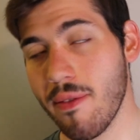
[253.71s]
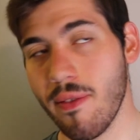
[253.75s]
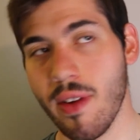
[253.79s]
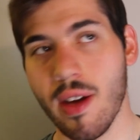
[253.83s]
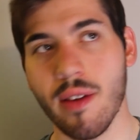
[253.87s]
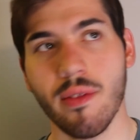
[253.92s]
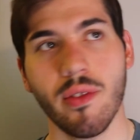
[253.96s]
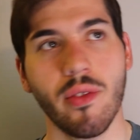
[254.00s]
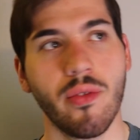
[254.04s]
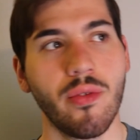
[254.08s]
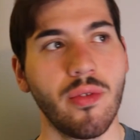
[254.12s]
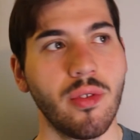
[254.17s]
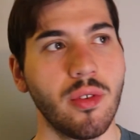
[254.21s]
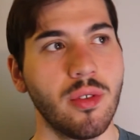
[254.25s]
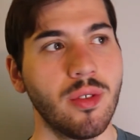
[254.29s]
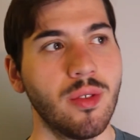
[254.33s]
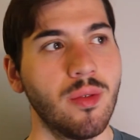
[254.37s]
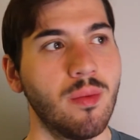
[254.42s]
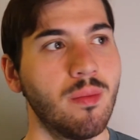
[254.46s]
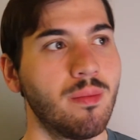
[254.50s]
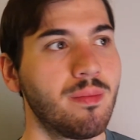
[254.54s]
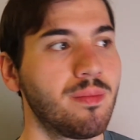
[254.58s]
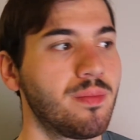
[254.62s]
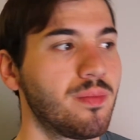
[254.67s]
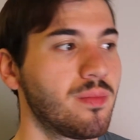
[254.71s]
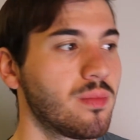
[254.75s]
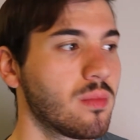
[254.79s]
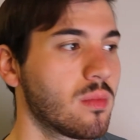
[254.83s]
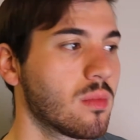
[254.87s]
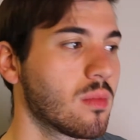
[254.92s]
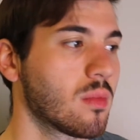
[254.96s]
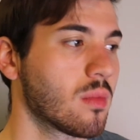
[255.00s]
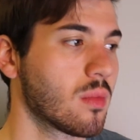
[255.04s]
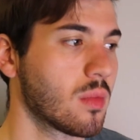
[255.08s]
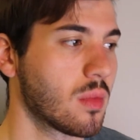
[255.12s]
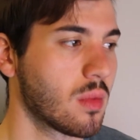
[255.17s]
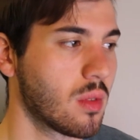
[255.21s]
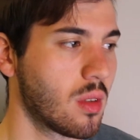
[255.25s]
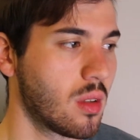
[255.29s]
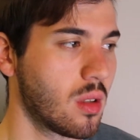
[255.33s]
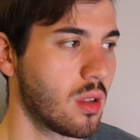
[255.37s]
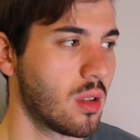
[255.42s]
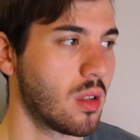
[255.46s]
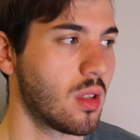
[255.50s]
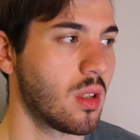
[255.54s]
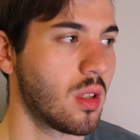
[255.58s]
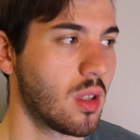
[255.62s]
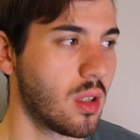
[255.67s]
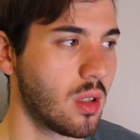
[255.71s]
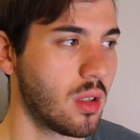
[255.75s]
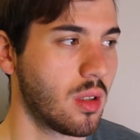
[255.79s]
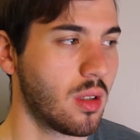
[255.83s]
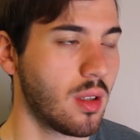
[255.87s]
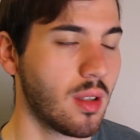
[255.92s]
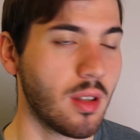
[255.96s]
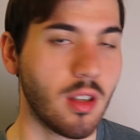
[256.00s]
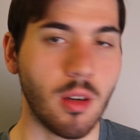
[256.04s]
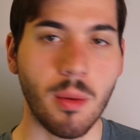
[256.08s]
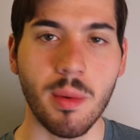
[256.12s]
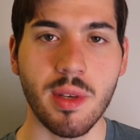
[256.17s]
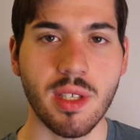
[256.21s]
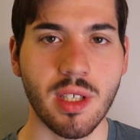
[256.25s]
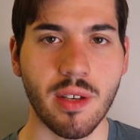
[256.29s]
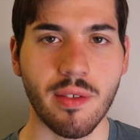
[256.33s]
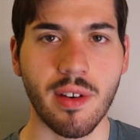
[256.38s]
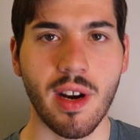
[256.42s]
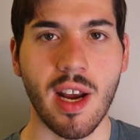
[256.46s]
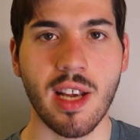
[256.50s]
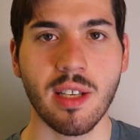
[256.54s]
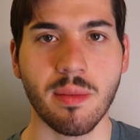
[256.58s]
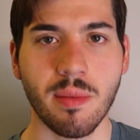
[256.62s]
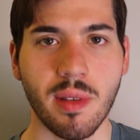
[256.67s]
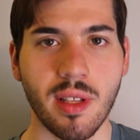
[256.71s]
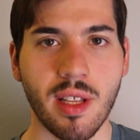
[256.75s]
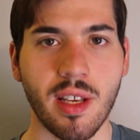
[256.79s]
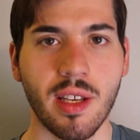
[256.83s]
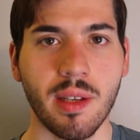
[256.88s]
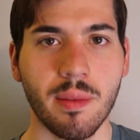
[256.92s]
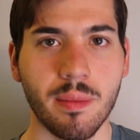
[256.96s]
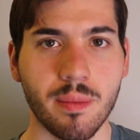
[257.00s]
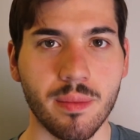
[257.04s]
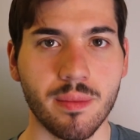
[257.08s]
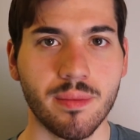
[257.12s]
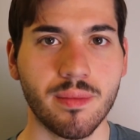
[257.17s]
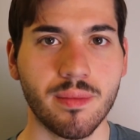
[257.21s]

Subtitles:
favorite food. You know, nobody's ever asked me that.